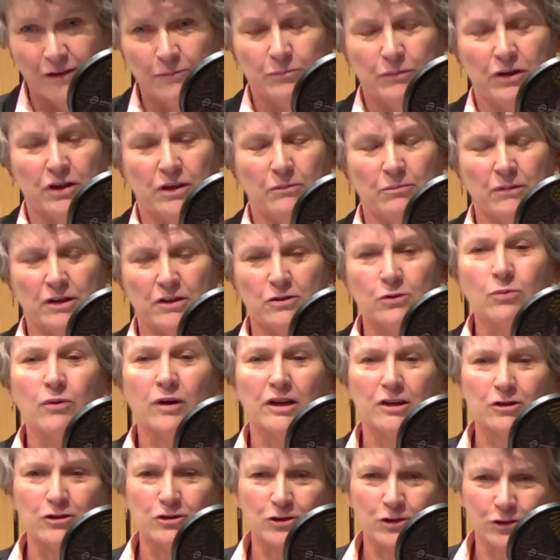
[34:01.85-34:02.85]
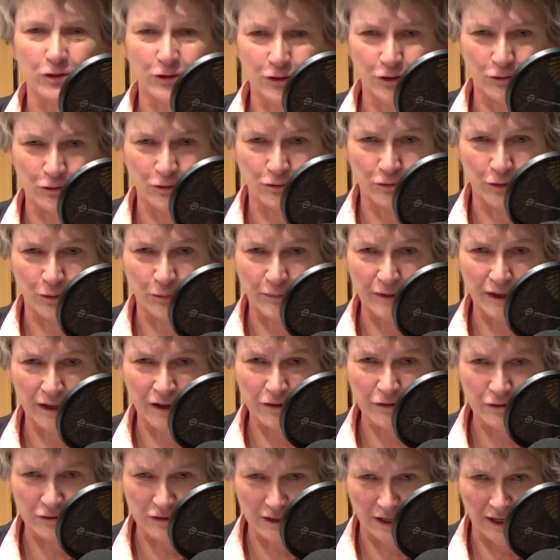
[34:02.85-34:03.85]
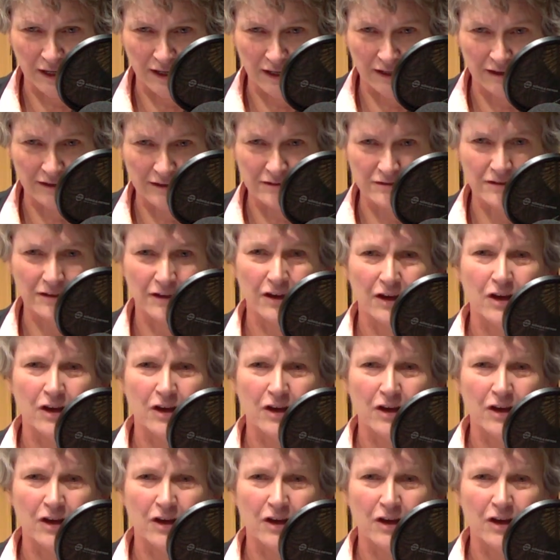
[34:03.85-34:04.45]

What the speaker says: but you must wear your school uniform the other days.